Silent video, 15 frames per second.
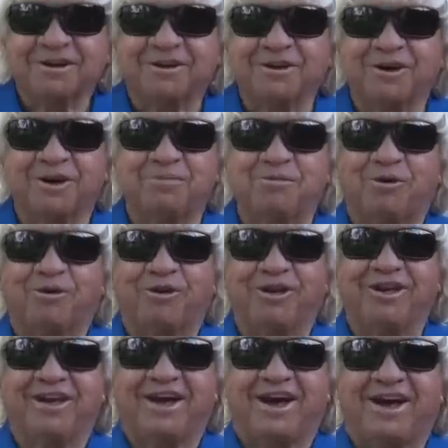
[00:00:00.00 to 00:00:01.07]
Good
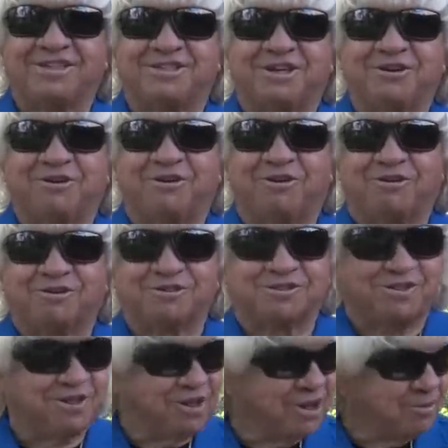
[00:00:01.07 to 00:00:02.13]
morning, guys and girls.
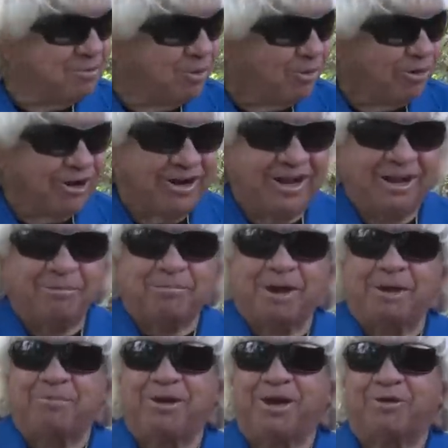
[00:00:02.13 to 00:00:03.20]
Good morning. It
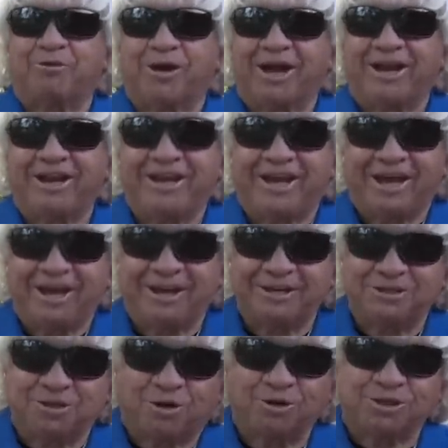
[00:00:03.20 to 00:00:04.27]
may be a rainy day
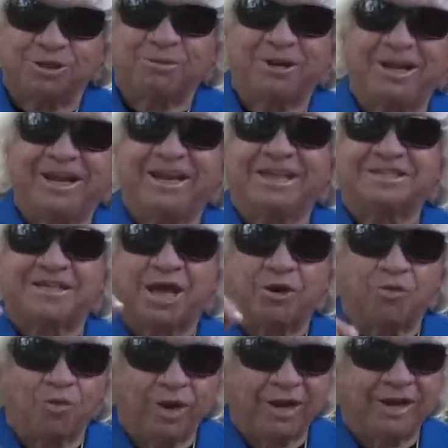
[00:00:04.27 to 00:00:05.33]
in Georgia, but it is a
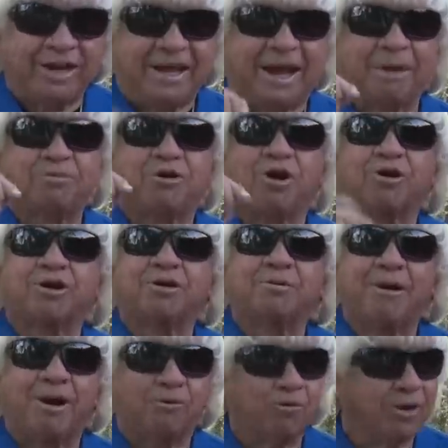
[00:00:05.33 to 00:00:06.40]
windy. I'm talking
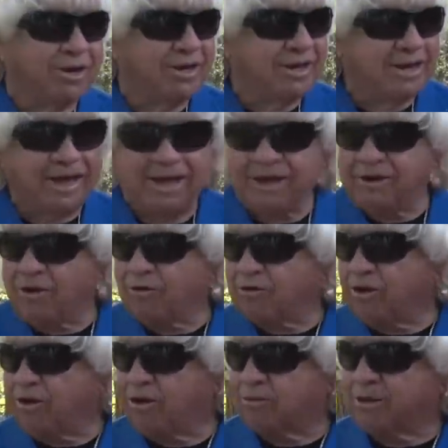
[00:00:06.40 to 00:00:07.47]
about windy day in
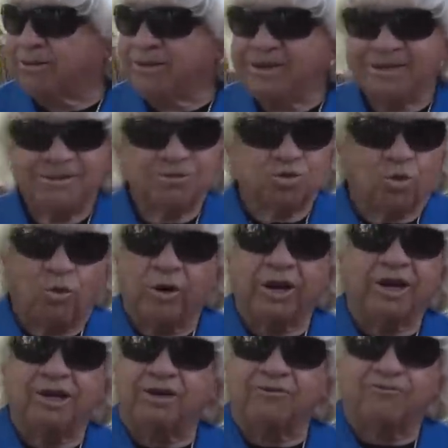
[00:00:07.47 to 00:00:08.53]
Oklahoma.
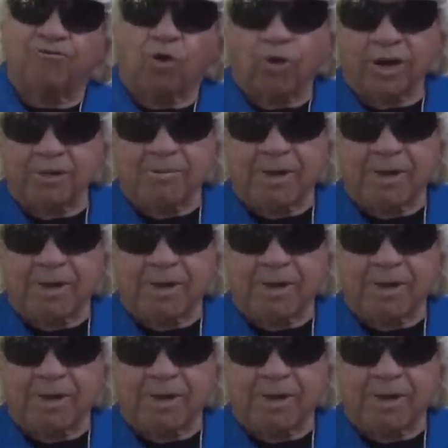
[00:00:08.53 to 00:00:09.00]
20 to 40